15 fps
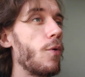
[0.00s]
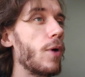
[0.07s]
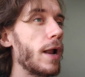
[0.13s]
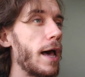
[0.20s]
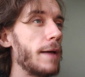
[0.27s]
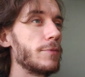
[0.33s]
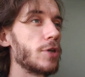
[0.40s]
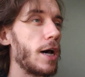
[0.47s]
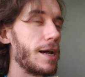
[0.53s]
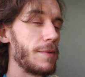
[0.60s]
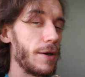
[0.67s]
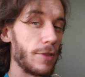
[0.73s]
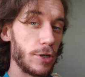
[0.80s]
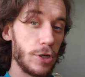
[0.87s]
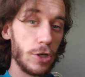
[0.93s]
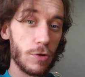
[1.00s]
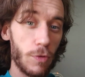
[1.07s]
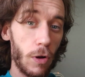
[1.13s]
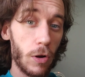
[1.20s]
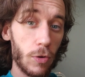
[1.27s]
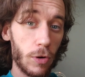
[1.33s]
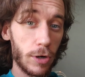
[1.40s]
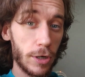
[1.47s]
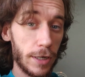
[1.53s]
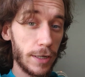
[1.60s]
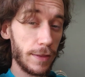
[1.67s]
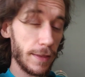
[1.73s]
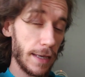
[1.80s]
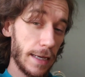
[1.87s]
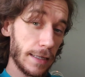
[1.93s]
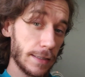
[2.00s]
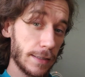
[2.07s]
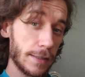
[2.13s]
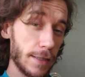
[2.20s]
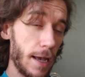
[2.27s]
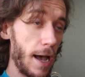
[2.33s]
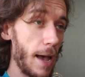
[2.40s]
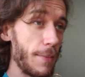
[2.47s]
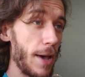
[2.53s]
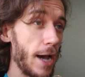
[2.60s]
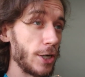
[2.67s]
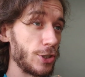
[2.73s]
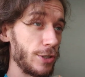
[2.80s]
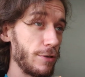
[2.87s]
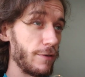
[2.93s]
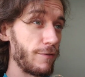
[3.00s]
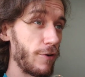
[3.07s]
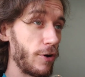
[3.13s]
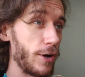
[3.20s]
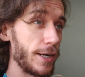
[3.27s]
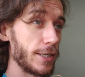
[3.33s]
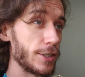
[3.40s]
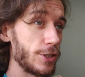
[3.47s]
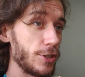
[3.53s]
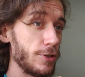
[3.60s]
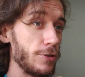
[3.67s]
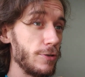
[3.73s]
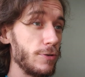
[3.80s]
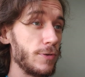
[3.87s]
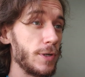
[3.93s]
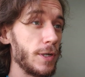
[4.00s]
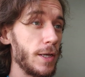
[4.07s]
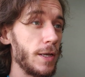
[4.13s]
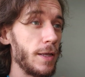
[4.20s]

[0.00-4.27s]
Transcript: When I'm talking about the New World Order in this, I'm actually referring to